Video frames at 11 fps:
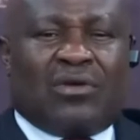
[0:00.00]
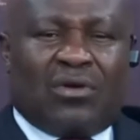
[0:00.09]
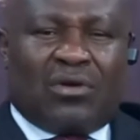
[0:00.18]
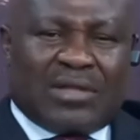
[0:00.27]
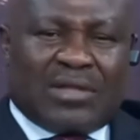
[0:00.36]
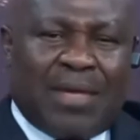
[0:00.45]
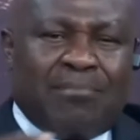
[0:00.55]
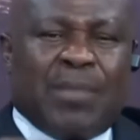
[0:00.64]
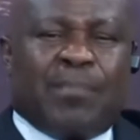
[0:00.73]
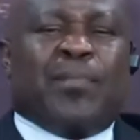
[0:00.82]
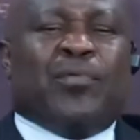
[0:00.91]
Now many
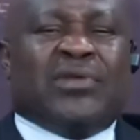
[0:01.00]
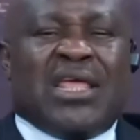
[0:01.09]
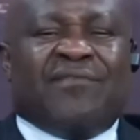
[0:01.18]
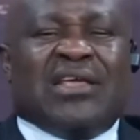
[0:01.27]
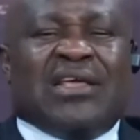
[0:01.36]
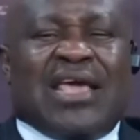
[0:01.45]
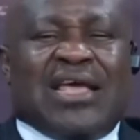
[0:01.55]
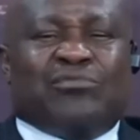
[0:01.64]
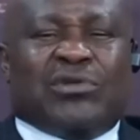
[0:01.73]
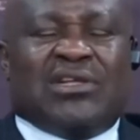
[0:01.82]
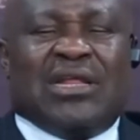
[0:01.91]
people they even
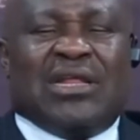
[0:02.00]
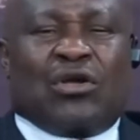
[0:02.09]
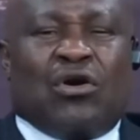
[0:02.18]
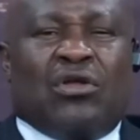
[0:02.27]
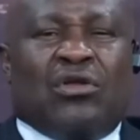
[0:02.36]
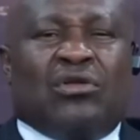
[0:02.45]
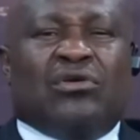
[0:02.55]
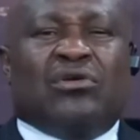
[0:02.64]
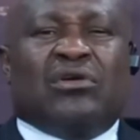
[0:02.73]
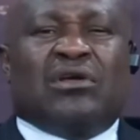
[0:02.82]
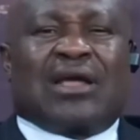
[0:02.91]
get what they call
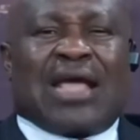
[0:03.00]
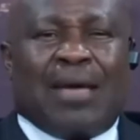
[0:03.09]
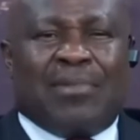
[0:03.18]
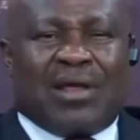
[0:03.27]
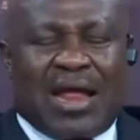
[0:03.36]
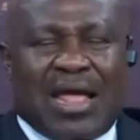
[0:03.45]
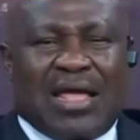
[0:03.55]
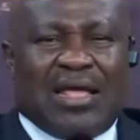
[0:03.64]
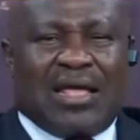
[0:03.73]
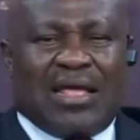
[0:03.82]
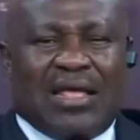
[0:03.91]
camera,
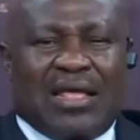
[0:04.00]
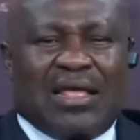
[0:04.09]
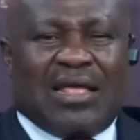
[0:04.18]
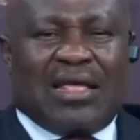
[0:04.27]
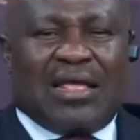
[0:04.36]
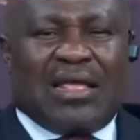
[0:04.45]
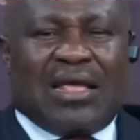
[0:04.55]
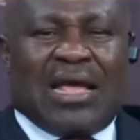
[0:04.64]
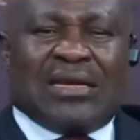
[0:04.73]
and